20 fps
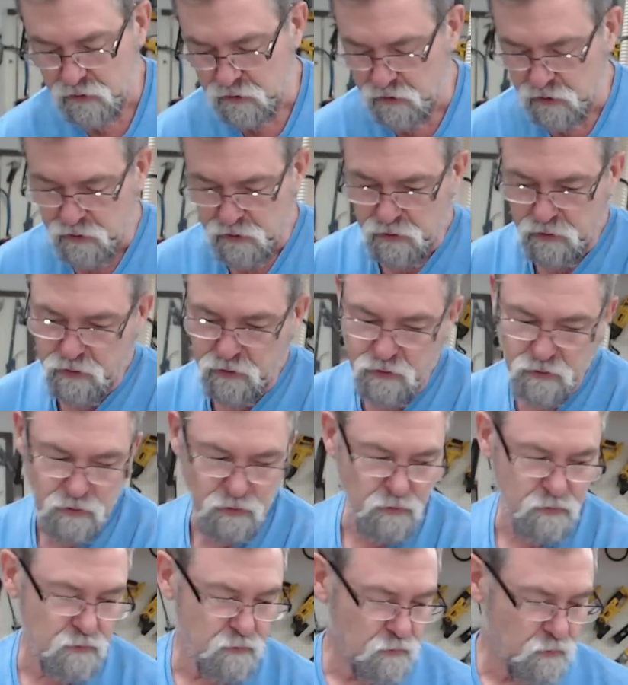
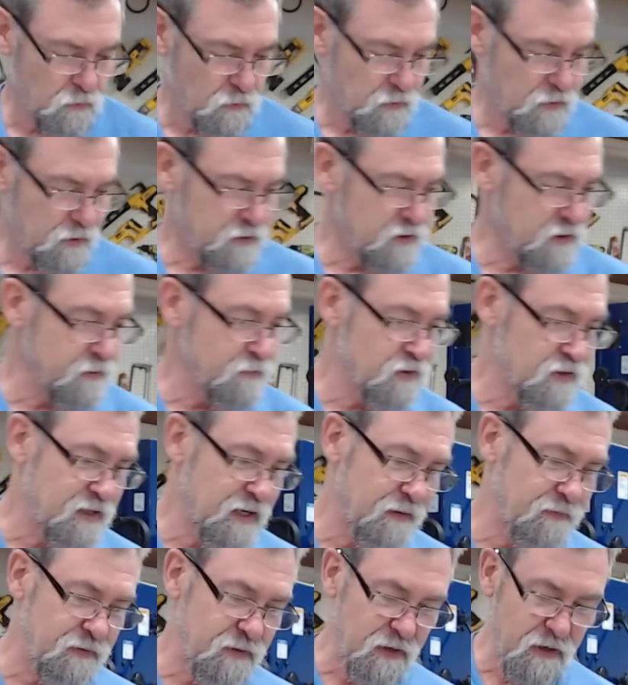to some
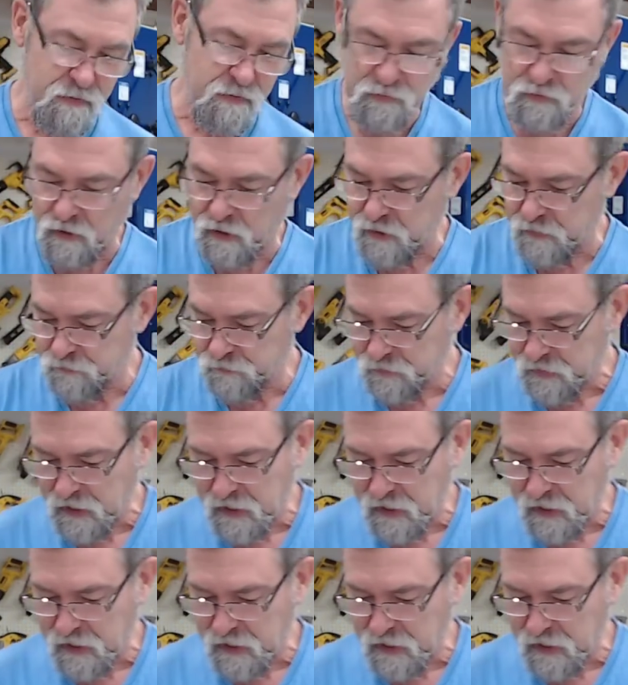stuff that I've got.